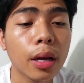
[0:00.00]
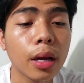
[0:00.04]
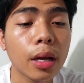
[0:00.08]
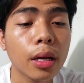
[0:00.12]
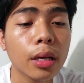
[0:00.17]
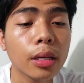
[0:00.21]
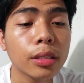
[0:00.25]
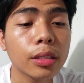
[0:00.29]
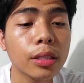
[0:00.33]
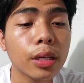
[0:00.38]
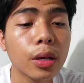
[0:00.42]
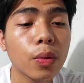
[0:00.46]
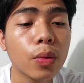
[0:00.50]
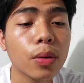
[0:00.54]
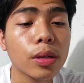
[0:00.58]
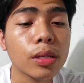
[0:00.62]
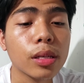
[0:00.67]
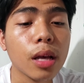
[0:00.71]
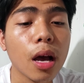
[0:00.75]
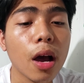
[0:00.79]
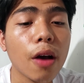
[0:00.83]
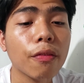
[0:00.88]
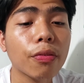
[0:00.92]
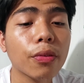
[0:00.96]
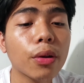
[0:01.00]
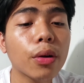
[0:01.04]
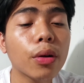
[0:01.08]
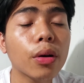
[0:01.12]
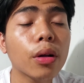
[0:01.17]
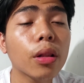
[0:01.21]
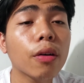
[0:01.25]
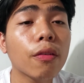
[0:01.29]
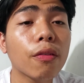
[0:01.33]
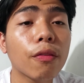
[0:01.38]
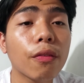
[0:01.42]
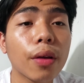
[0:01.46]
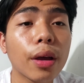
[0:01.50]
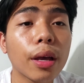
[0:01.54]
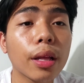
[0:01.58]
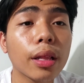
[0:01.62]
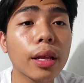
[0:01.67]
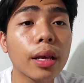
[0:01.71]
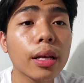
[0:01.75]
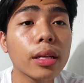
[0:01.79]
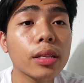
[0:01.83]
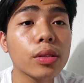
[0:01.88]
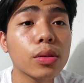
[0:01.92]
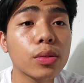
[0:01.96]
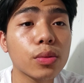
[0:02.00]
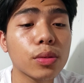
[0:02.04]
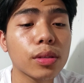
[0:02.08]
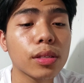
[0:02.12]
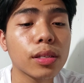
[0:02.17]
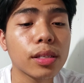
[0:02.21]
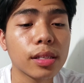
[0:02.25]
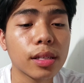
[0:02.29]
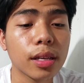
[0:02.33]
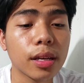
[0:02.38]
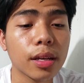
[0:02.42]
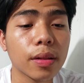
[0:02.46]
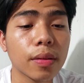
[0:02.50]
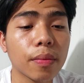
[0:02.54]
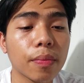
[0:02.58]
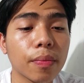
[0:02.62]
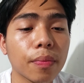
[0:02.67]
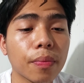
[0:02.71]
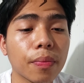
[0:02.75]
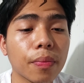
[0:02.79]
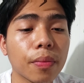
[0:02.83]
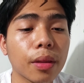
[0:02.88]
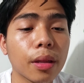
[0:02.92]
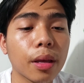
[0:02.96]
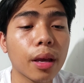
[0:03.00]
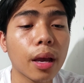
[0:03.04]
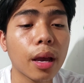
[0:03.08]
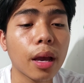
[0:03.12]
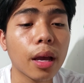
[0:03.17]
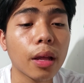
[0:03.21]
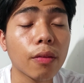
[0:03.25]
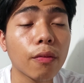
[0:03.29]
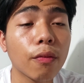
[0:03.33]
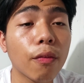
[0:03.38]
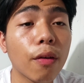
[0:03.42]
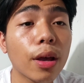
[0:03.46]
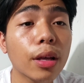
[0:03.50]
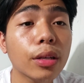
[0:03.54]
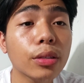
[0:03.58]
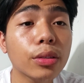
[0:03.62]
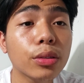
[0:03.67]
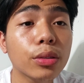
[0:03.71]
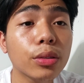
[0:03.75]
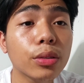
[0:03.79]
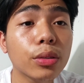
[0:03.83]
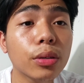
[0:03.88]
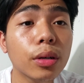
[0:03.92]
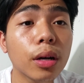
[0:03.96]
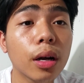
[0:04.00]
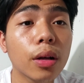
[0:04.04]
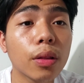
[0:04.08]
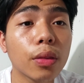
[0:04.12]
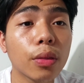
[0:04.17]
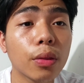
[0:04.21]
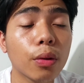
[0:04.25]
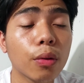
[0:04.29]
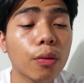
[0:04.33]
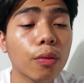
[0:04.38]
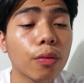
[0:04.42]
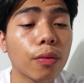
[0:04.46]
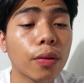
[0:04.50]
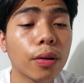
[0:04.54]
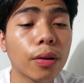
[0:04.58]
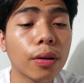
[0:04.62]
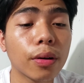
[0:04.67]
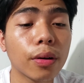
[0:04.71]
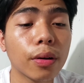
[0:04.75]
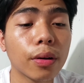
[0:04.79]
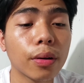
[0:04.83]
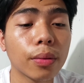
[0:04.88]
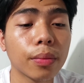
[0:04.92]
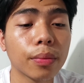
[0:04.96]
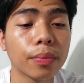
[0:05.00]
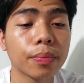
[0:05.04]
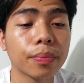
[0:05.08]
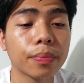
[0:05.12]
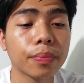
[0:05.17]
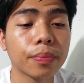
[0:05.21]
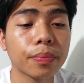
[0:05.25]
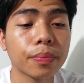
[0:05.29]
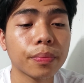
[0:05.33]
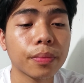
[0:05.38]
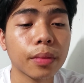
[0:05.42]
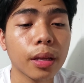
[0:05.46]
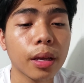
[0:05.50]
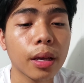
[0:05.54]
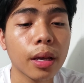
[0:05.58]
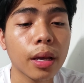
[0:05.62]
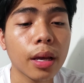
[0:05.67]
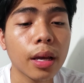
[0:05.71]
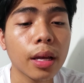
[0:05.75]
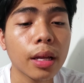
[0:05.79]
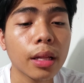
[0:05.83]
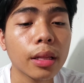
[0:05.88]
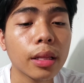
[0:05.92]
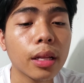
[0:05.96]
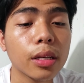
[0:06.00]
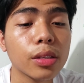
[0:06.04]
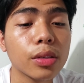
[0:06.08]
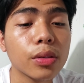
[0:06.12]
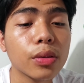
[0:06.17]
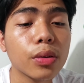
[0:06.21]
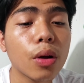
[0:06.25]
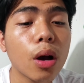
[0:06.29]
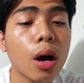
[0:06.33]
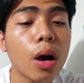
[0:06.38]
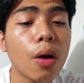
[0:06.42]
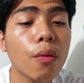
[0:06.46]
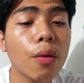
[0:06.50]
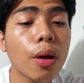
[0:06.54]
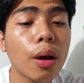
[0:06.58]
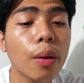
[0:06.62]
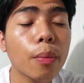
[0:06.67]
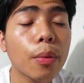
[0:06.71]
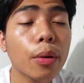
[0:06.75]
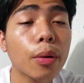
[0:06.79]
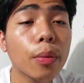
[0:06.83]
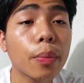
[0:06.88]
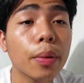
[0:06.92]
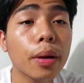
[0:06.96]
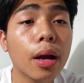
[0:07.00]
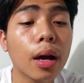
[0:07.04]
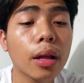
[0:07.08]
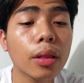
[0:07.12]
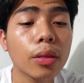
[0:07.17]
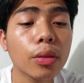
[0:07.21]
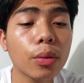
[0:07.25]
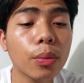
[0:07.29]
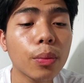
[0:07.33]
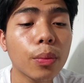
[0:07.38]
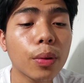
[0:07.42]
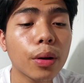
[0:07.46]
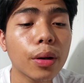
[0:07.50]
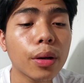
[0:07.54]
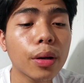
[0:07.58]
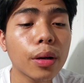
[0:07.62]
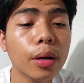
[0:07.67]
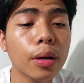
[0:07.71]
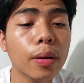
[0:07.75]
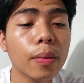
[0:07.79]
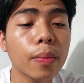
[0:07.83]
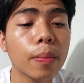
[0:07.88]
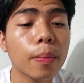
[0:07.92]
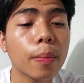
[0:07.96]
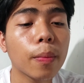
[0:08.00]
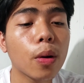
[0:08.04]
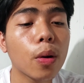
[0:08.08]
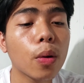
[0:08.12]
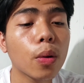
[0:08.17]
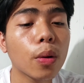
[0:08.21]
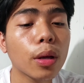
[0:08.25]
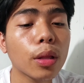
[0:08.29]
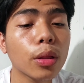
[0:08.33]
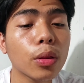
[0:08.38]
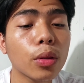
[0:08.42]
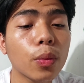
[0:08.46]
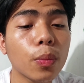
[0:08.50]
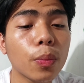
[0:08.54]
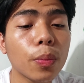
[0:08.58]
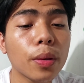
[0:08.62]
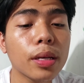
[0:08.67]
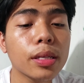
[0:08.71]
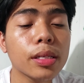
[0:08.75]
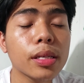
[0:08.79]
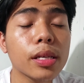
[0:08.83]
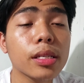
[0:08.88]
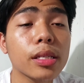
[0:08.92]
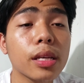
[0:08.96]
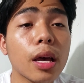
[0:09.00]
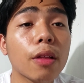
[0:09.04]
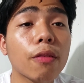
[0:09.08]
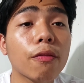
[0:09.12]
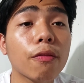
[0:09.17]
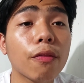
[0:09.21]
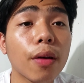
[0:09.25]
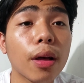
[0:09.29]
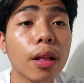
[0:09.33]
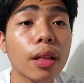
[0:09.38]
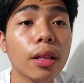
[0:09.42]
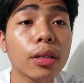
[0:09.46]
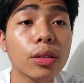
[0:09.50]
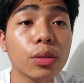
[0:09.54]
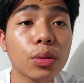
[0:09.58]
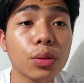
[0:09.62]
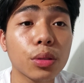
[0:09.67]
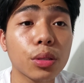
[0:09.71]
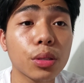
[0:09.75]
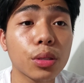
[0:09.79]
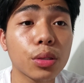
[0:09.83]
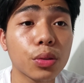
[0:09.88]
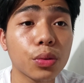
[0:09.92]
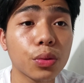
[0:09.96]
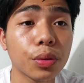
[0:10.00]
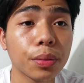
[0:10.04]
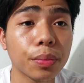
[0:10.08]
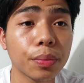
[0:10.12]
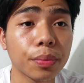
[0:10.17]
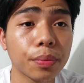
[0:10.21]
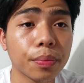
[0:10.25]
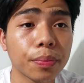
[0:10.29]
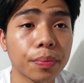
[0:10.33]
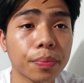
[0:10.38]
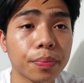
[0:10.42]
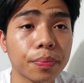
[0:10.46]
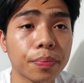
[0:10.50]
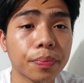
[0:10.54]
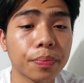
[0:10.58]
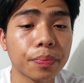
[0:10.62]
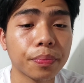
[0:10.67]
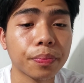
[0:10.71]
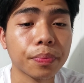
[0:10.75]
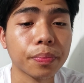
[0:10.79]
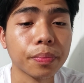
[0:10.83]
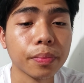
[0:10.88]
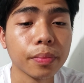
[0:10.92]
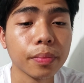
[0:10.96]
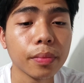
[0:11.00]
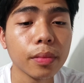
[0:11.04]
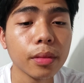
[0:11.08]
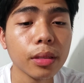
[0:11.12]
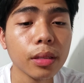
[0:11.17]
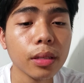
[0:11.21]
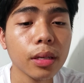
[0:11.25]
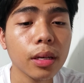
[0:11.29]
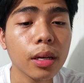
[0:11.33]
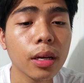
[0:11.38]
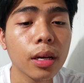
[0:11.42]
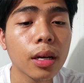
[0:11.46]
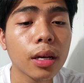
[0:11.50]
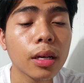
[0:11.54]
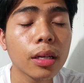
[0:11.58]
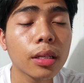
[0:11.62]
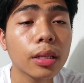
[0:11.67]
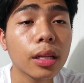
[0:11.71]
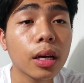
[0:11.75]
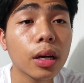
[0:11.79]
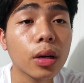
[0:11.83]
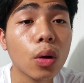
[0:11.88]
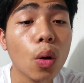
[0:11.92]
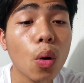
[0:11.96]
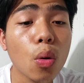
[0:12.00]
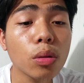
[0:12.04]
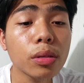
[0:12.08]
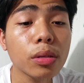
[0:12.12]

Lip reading: she was after all afraid and stood still, and ventured no further. The straw, however, began to burn, broke into pieces, and fell into the stream. The coal